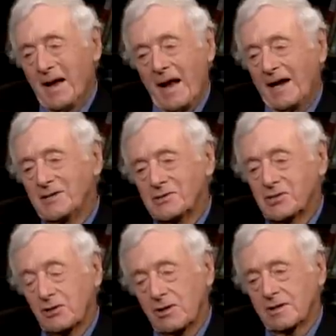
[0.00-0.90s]
I used
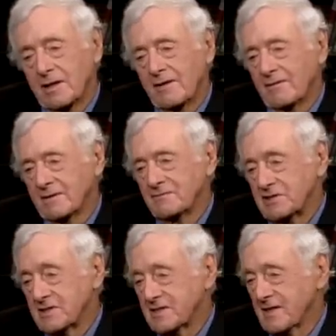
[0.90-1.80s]
to call it a level of
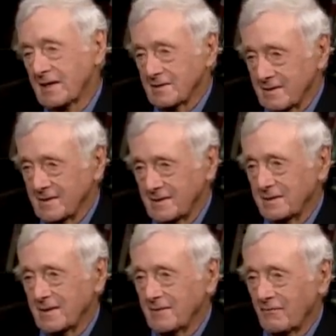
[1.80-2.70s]
insanity
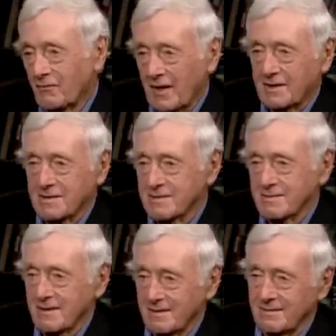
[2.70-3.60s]
that infects
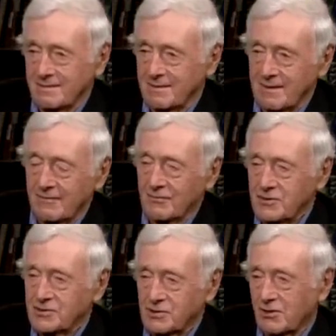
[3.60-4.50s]

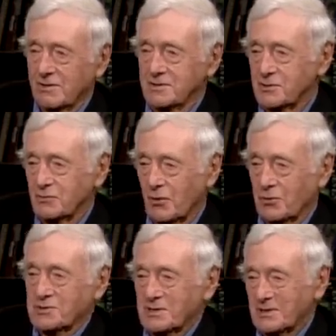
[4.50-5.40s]
every journalist who
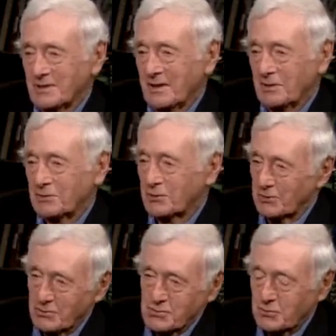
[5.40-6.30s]
walks into a
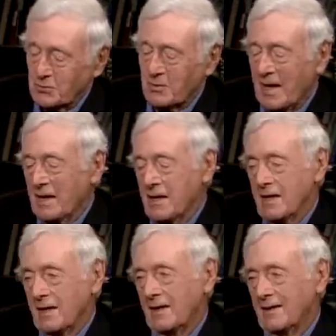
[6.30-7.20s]
newsroom.
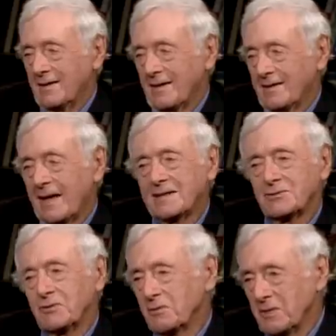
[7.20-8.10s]
And I
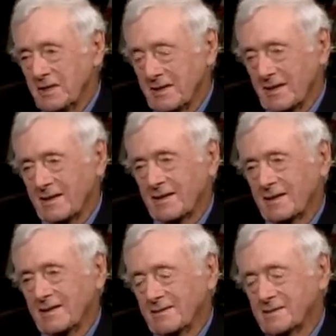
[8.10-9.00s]
don't really mean that, and
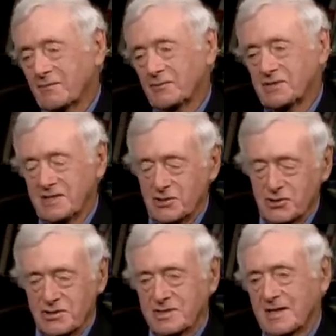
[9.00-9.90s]
it's
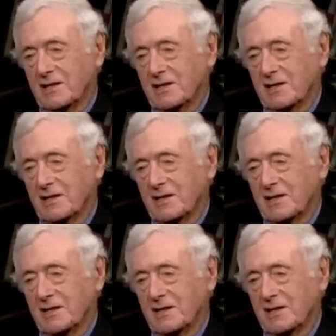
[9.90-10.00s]
facetious.